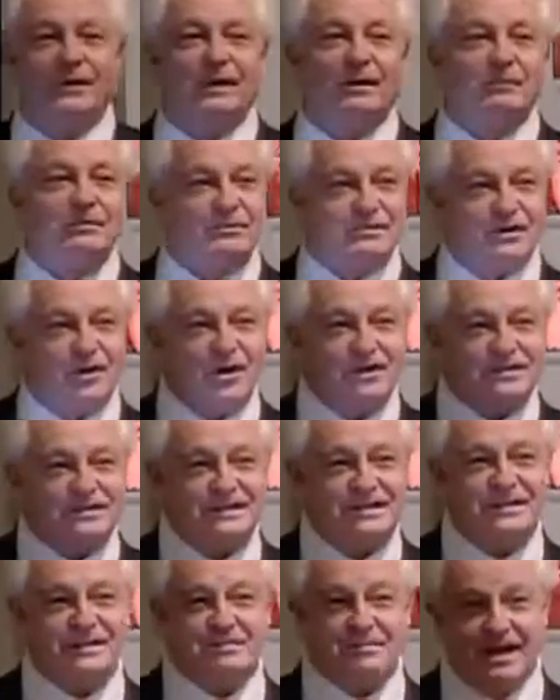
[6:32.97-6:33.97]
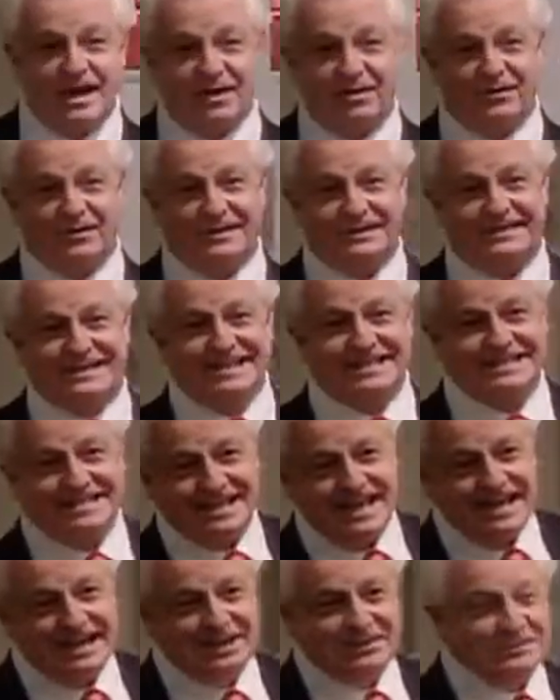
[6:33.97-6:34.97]
that was lost in the mail that this
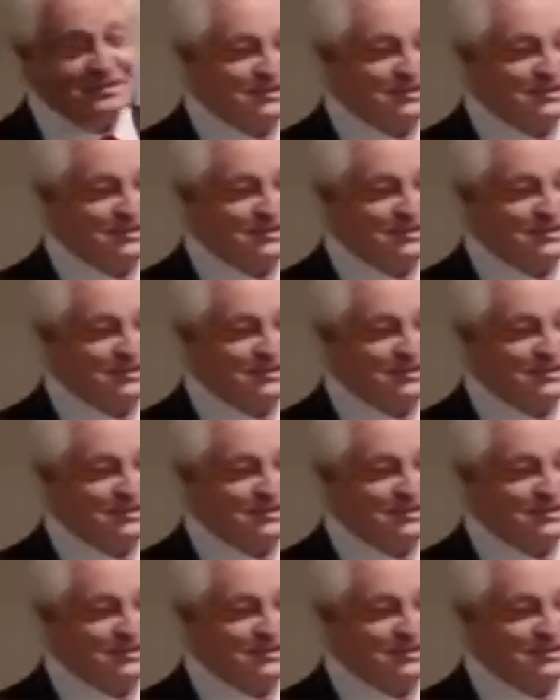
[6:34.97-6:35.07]
lady was